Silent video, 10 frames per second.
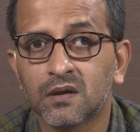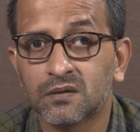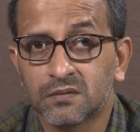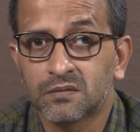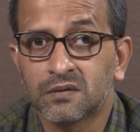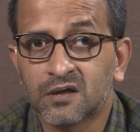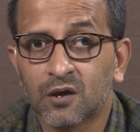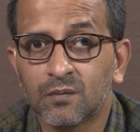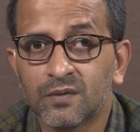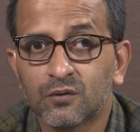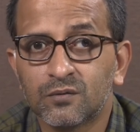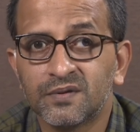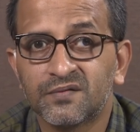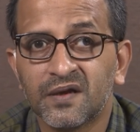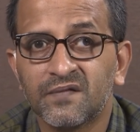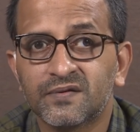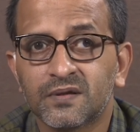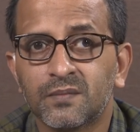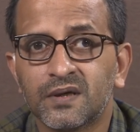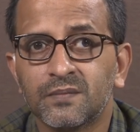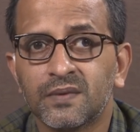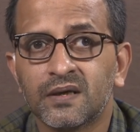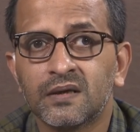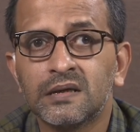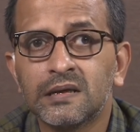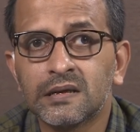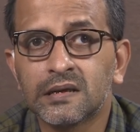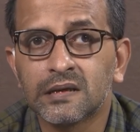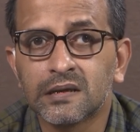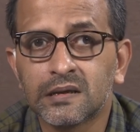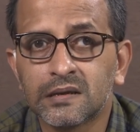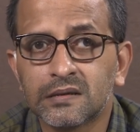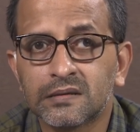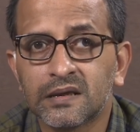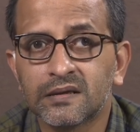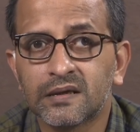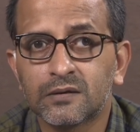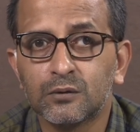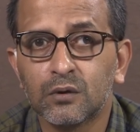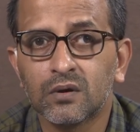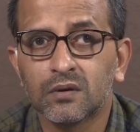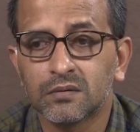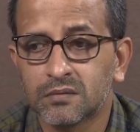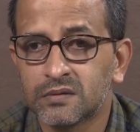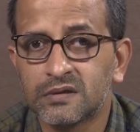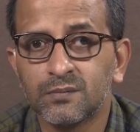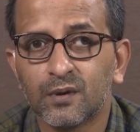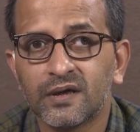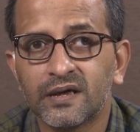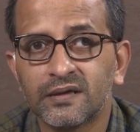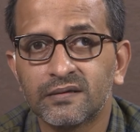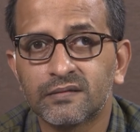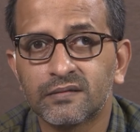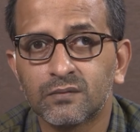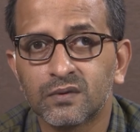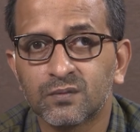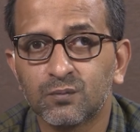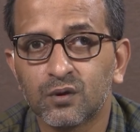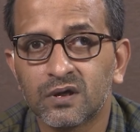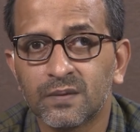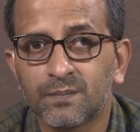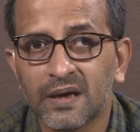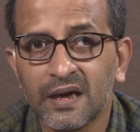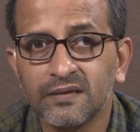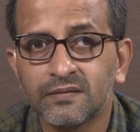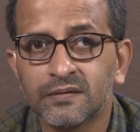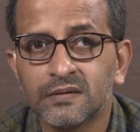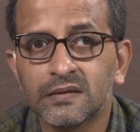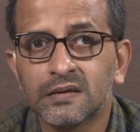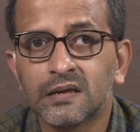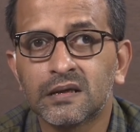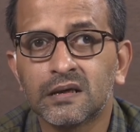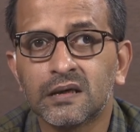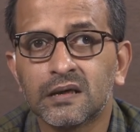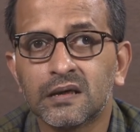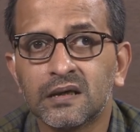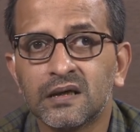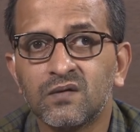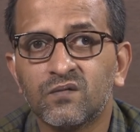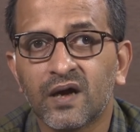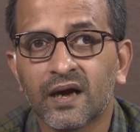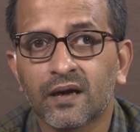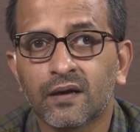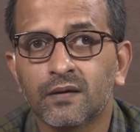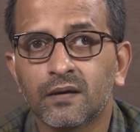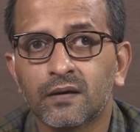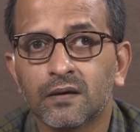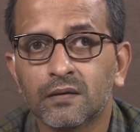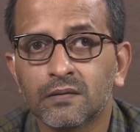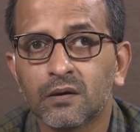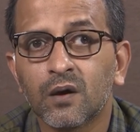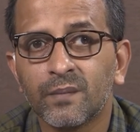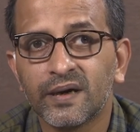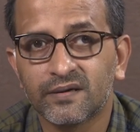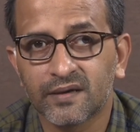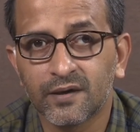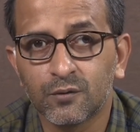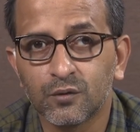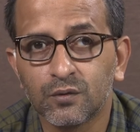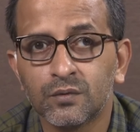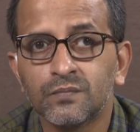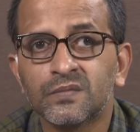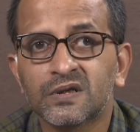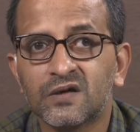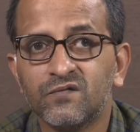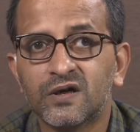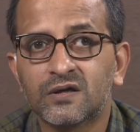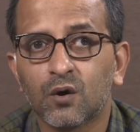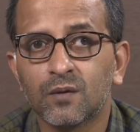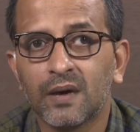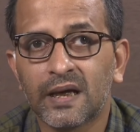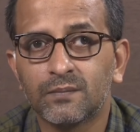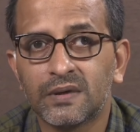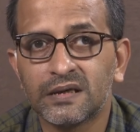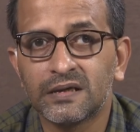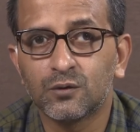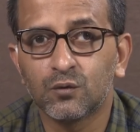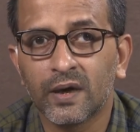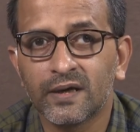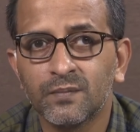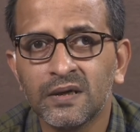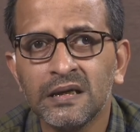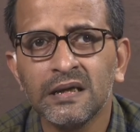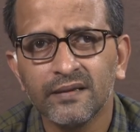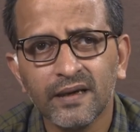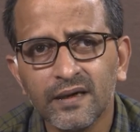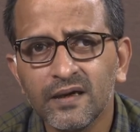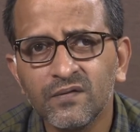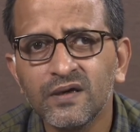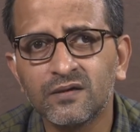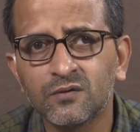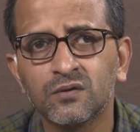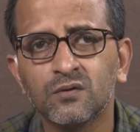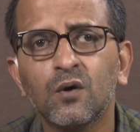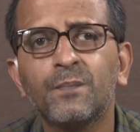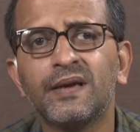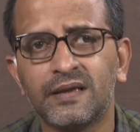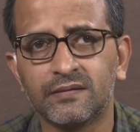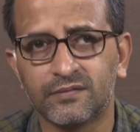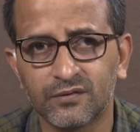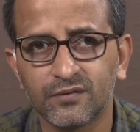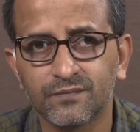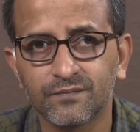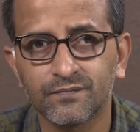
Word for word: our economy could be saved. Somebody may uh, say that no demonetization was poorly planned. Uh, in fact, uh, the government tried to convert all black money into white money. There are different opinions.